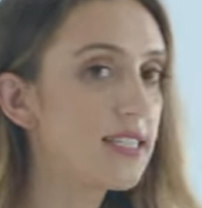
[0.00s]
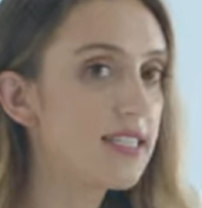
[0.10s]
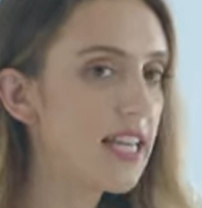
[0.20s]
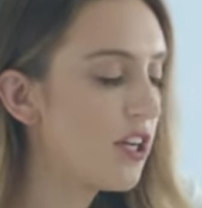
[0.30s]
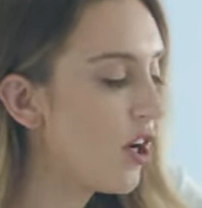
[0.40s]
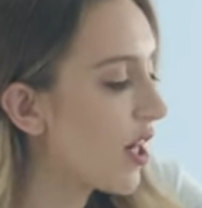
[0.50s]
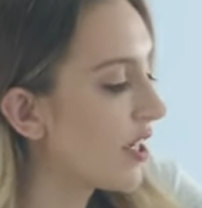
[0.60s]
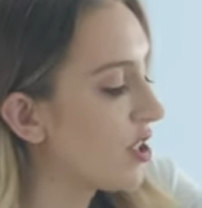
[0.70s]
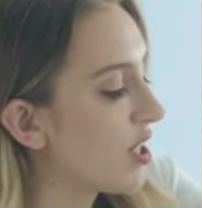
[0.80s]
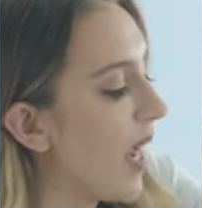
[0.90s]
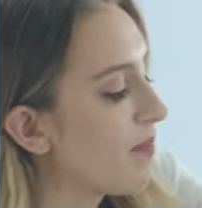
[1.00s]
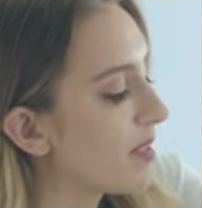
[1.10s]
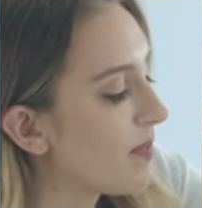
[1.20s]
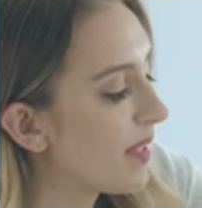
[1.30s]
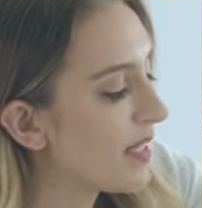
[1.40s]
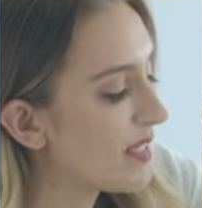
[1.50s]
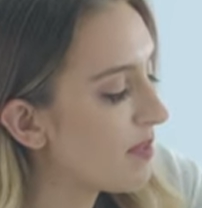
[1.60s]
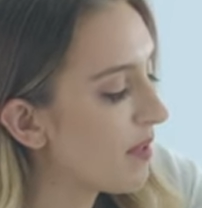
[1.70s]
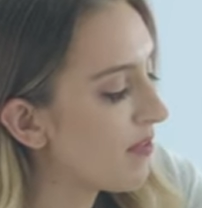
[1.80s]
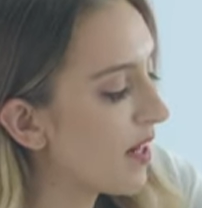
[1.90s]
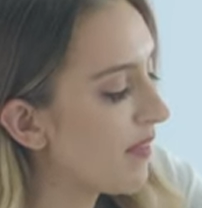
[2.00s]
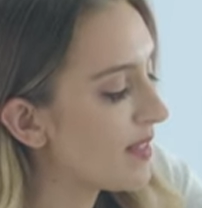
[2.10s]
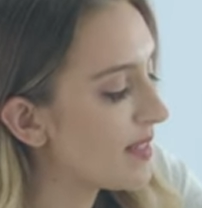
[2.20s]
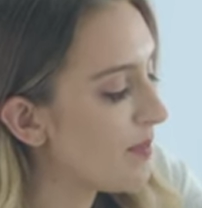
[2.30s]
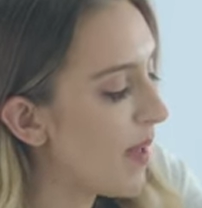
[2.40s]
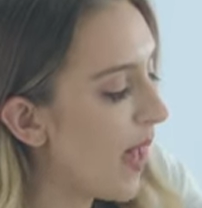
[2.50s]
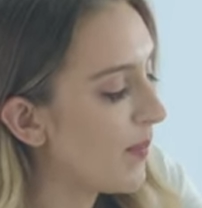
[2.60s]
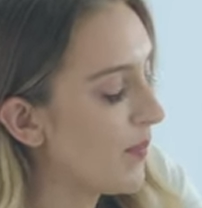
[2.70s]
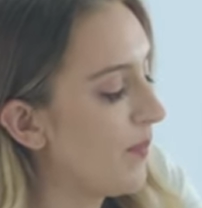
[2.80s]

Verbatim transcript: Take your harness straps and place them in front of the seat pad.